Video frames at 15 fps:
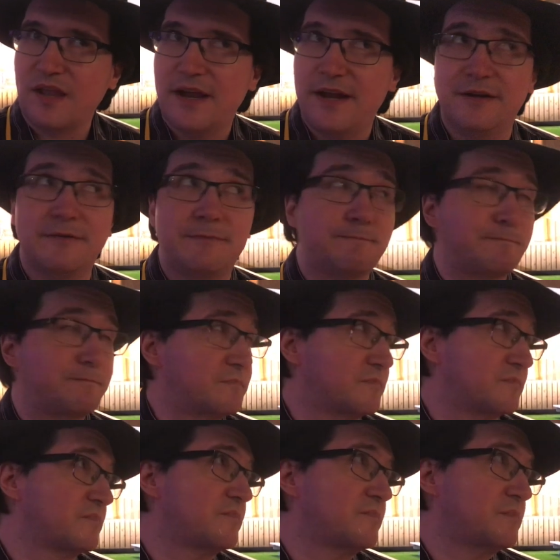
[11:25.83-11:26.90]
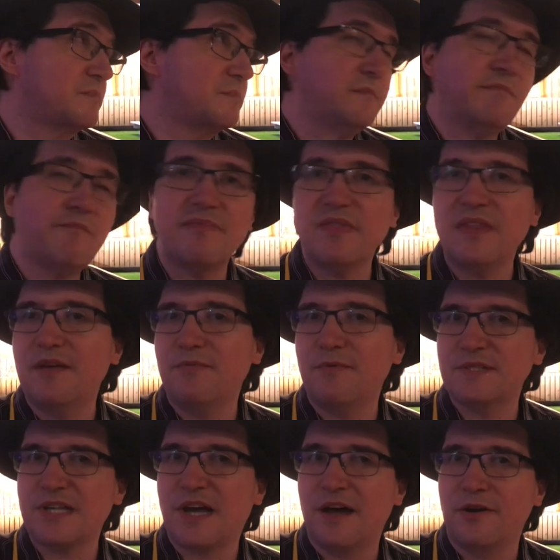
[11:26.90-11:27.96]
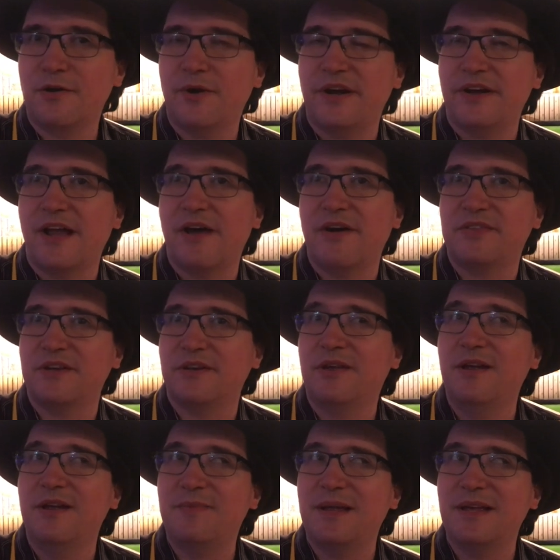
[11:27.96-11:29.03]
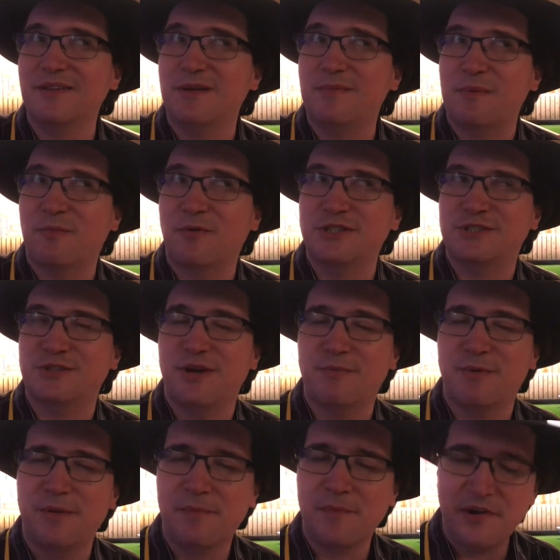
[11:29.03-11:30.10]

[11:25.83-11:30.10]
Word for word: And if it was hotter right now, I think it could be a little bit more enjoyable.